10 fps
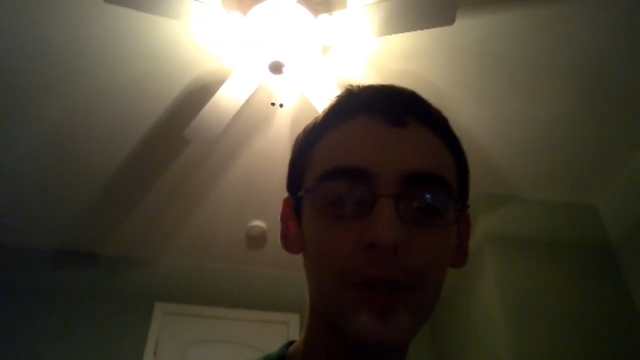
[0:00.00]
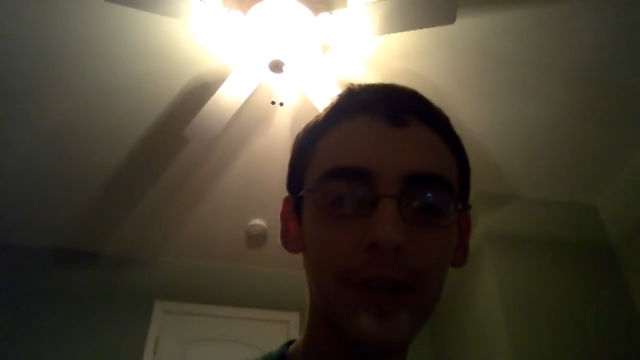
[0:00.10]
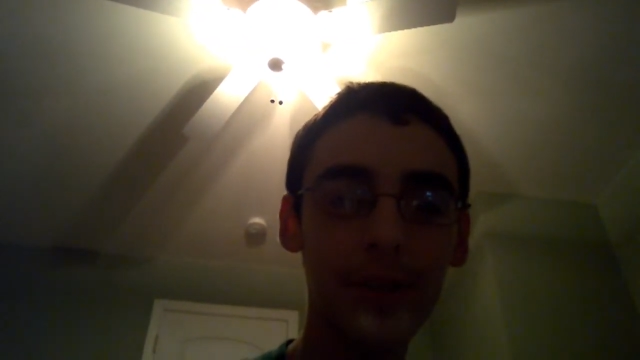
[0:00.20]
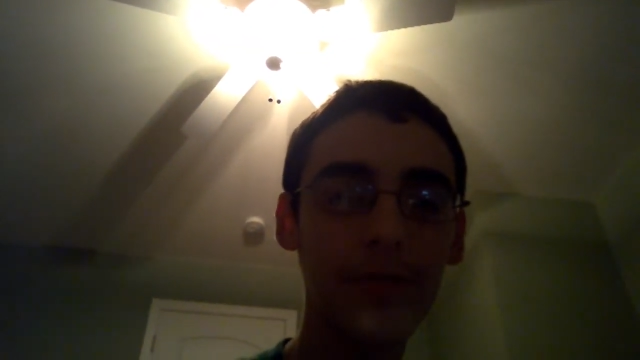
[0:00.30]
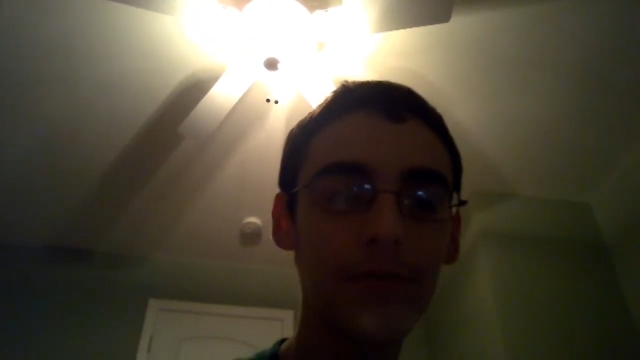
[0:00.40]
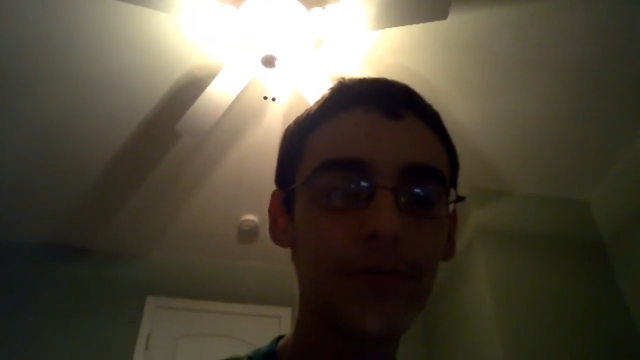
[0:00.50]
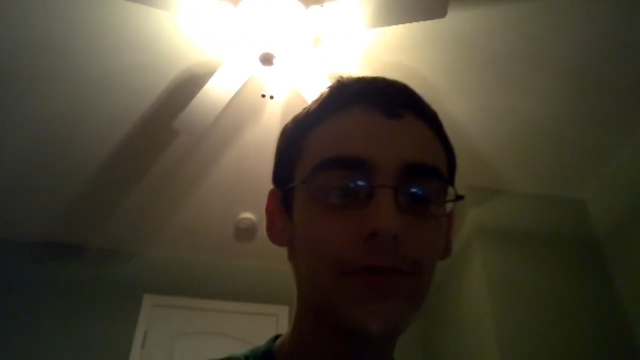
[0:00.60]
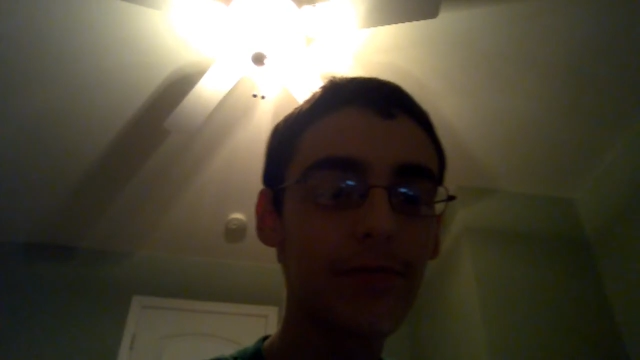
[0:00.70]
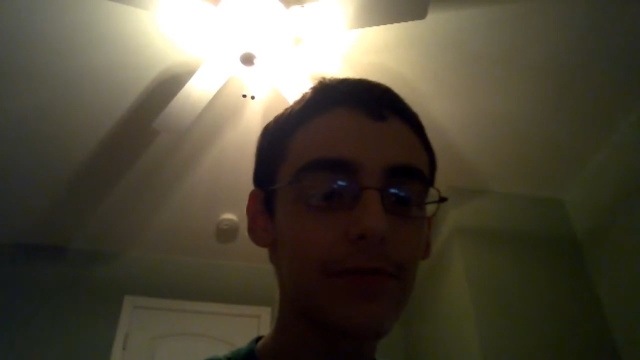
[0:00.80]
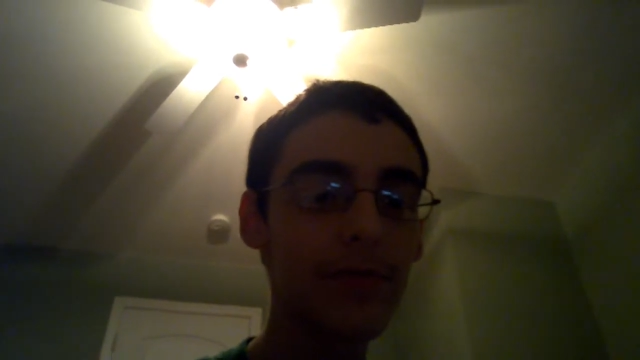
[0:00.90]
weird,
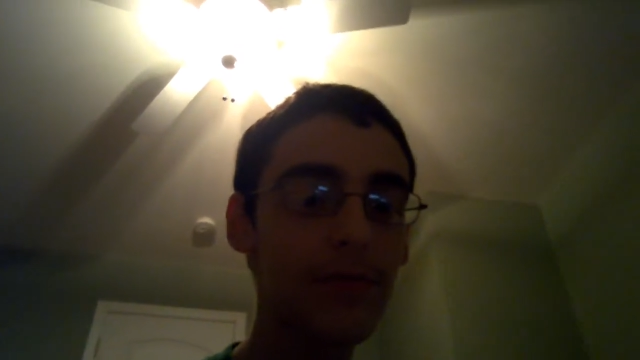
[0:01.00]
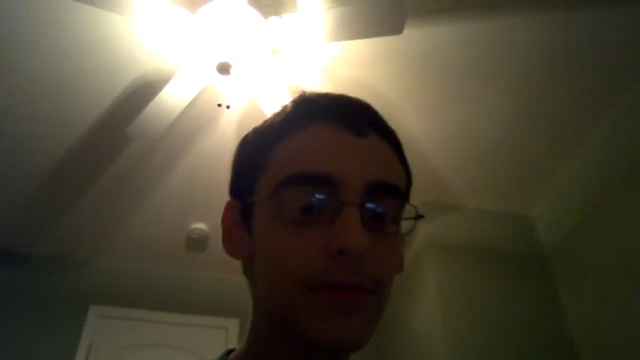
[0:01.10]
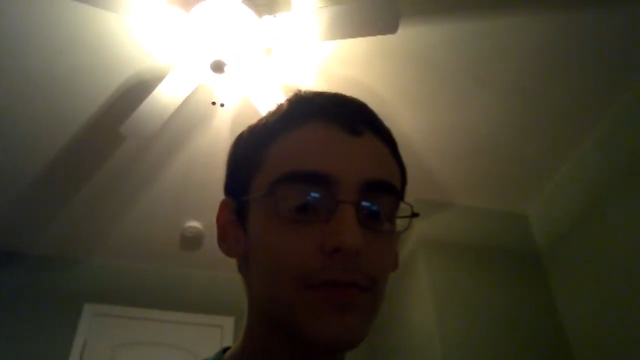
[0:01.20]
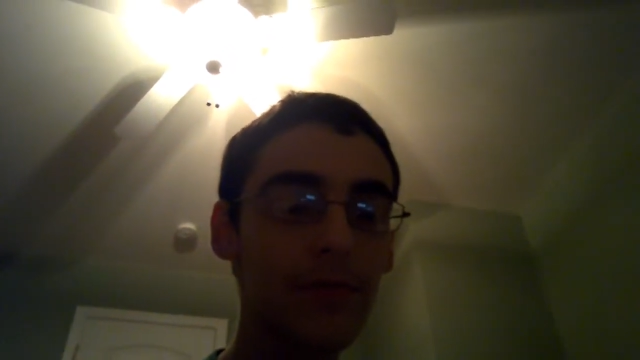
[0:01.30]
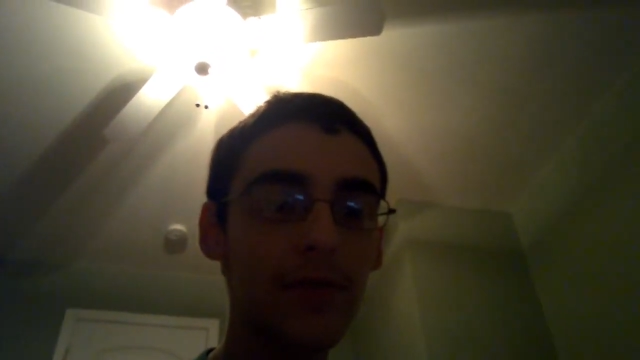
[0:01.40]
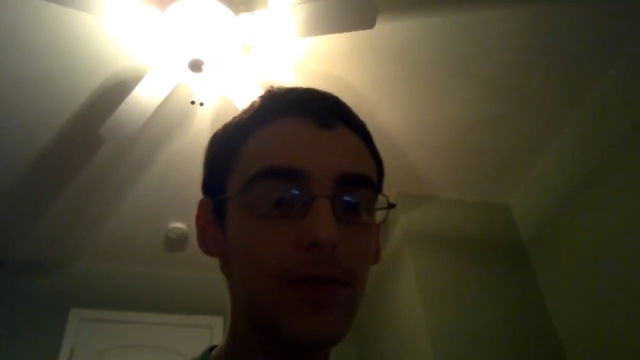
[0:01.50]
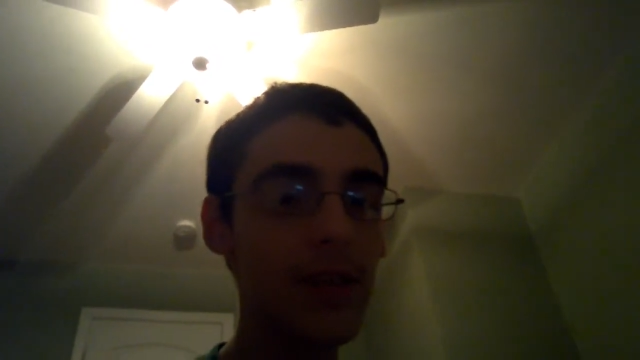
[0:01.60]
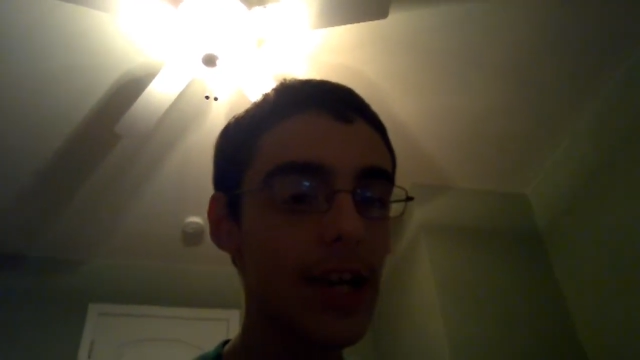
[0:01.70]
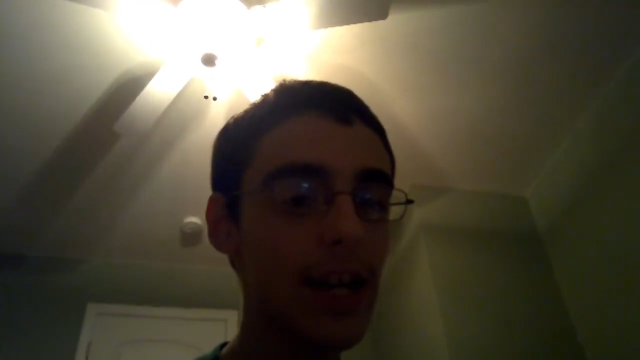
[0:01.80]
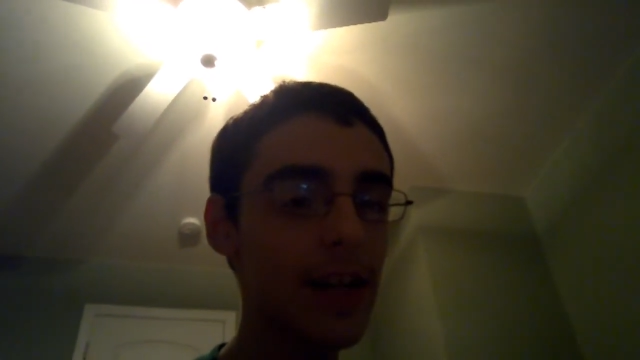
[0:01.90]

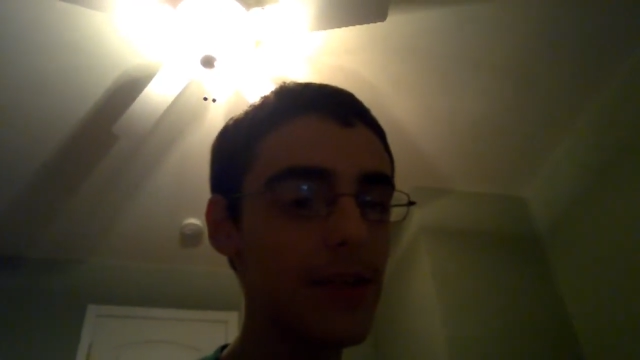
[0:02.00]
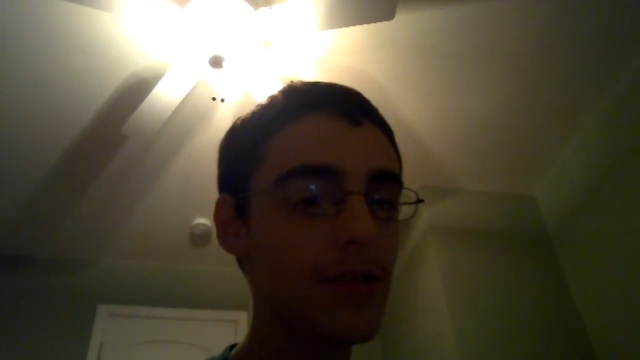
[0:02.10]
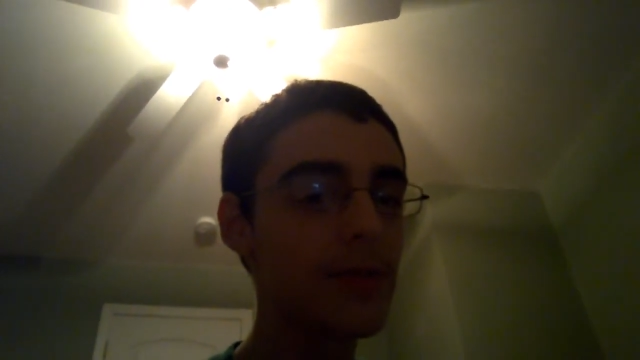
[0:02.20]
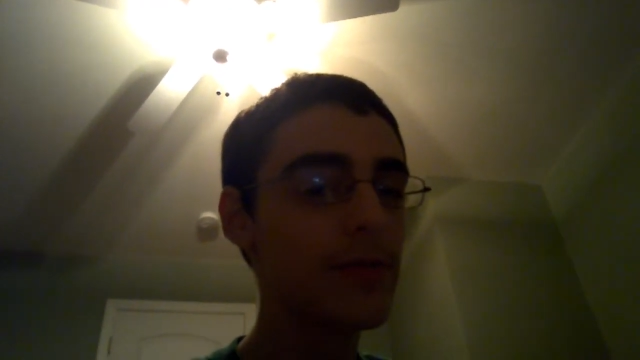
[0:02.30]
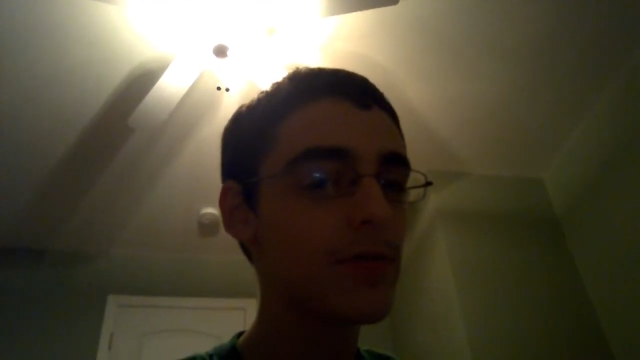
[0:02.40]
I had